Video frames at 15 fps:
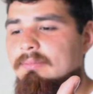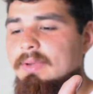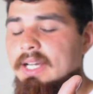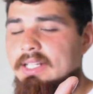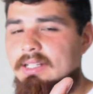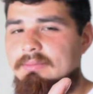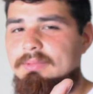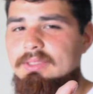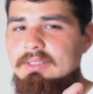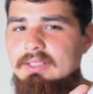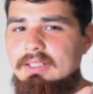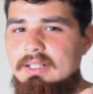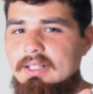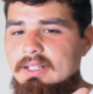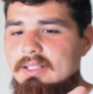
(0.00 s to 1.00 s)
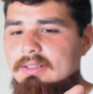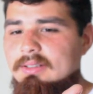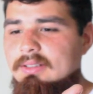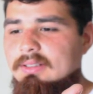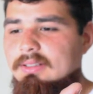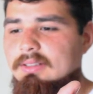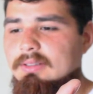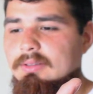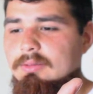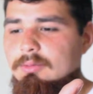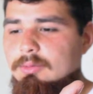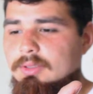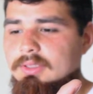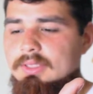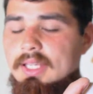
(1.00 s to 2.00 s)
my dumpster
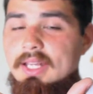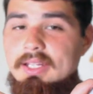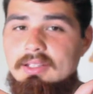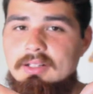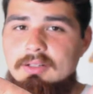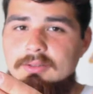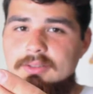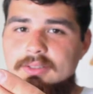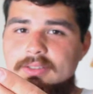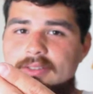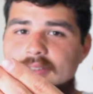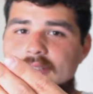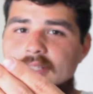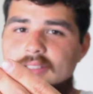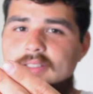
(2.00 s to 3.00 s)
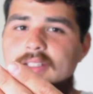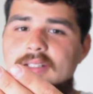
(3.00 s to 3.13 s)
was getting closer to the other